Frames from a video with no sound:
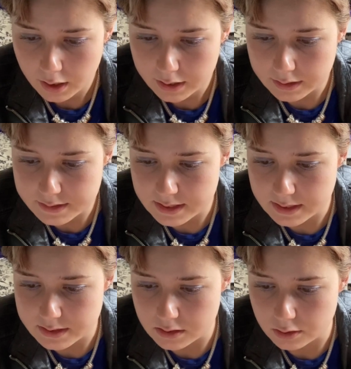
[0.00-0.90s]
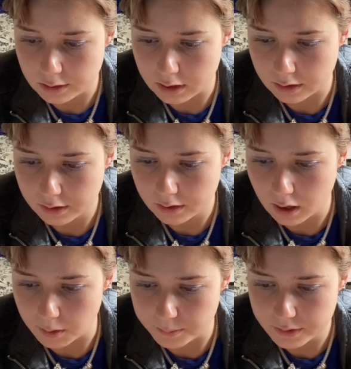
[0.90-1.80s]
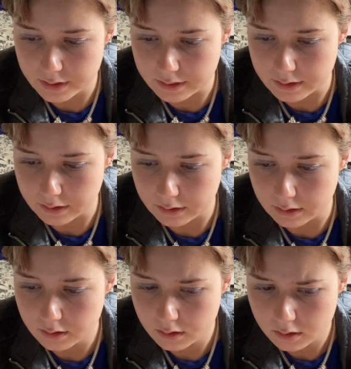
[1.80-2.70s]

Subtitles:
it's easy to look up in the